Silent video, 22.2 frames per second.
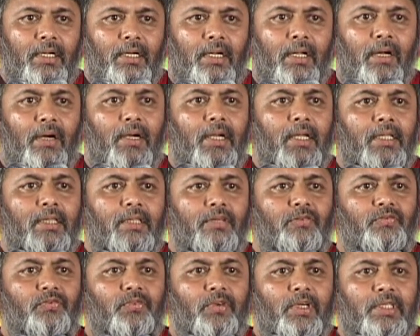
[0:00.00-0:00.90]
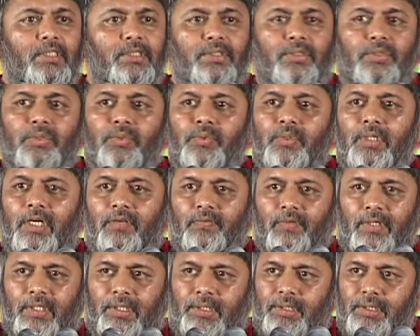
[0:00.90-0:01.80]
Now, in the first two
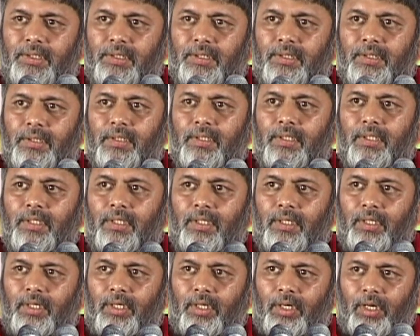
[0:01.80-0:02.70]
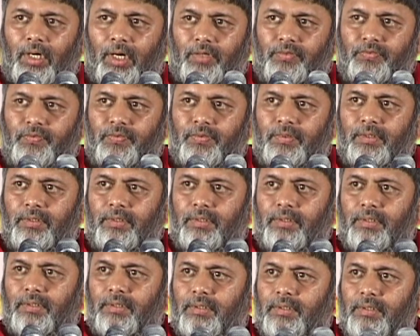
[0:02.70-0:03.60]
levels of
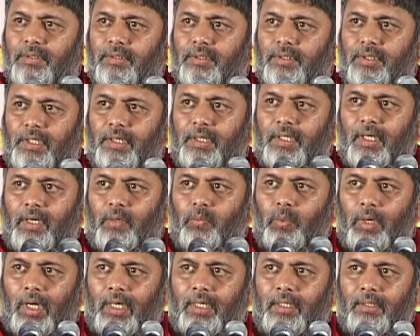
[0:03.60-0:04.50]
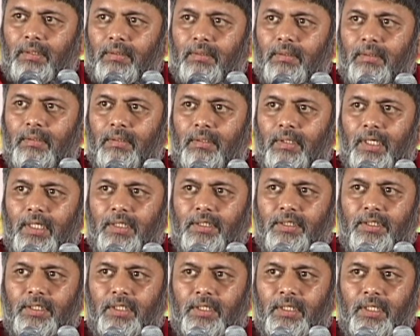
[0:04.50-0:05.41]
Siddha 1 and
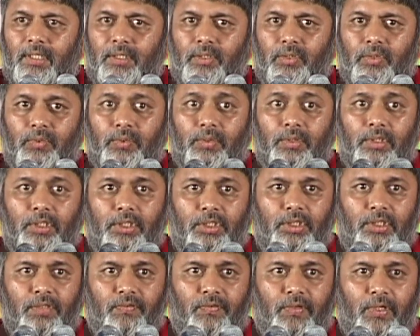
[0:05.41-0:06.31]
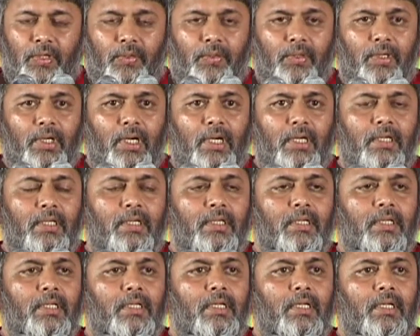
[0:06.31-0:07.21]
Siddha 2, the Shiva Yoga,
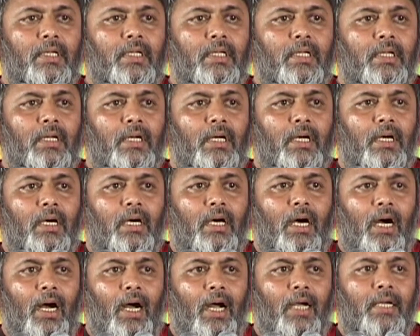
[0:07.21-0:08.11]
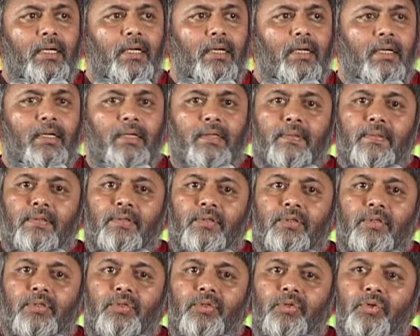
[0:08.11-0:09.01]
I
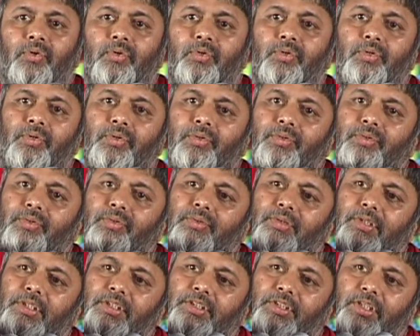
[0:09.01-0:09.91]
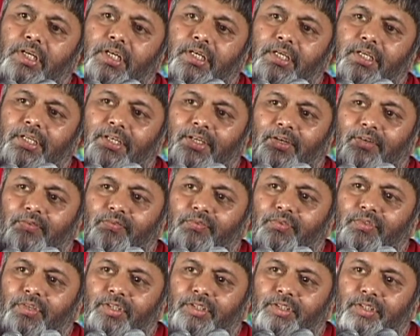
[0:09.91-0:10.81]
took you to the journey
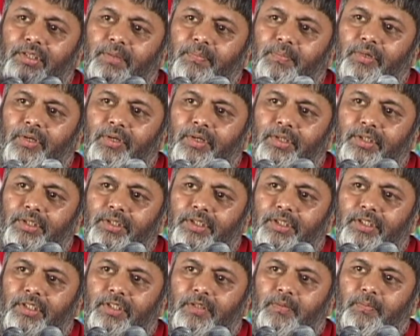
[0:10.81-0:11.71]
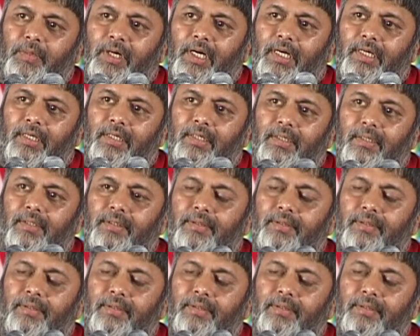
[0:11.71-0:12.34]
of your subconscious mind.